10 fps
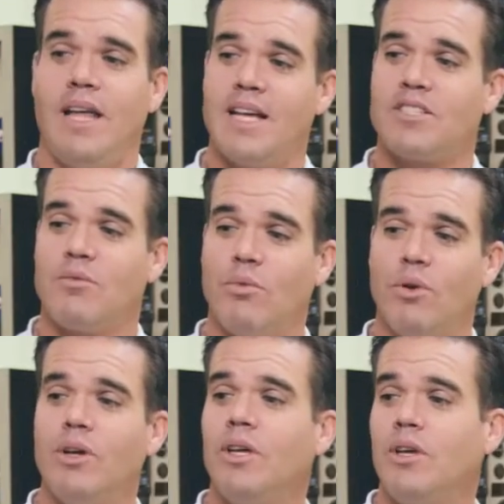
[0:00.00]
it has some
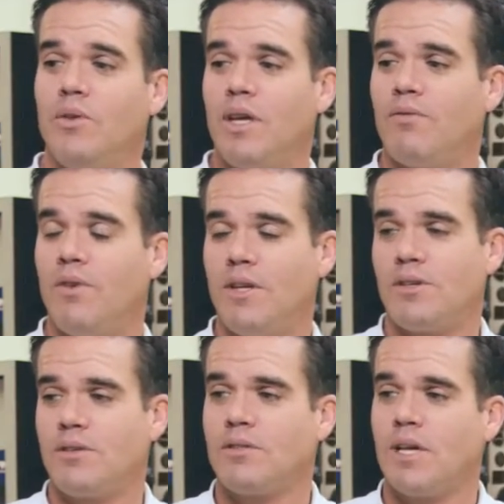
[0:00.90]
really unique
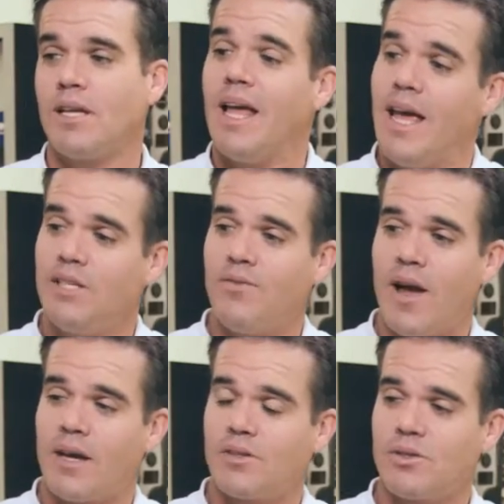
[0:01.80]
features like the
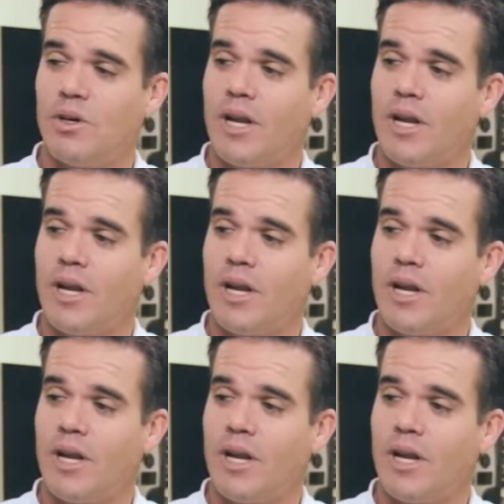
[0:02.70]
Hvac control.